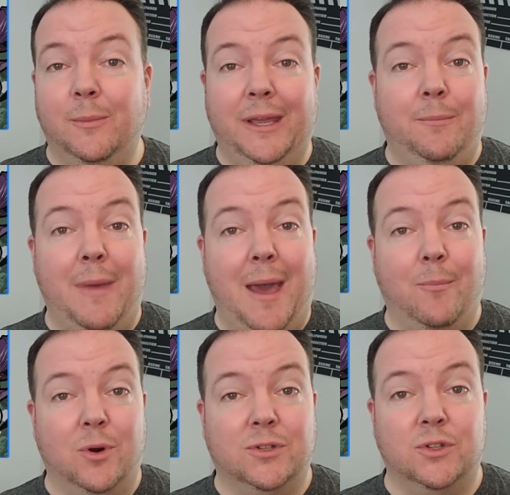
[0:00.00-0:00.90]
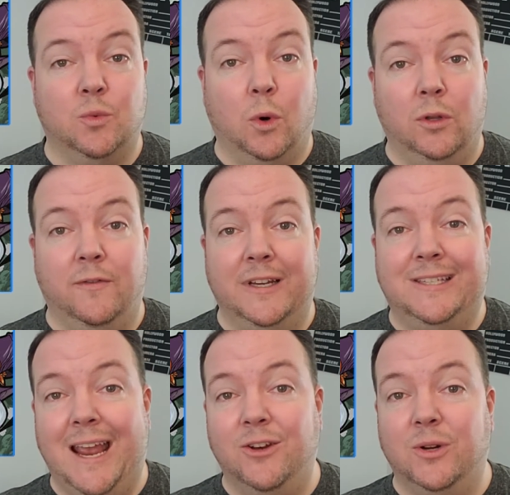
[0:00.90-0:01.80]
in Matt Mercer's World of
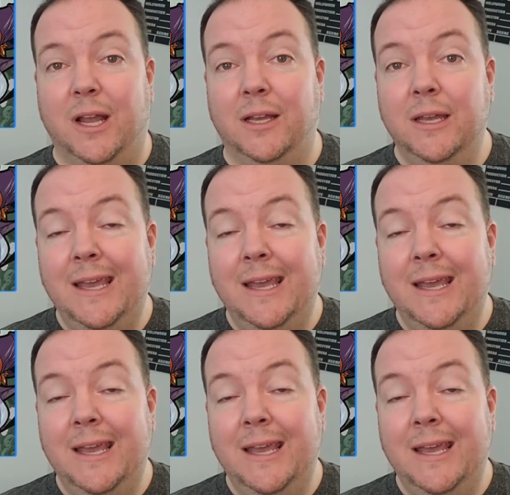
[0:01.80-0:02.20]
Exandria,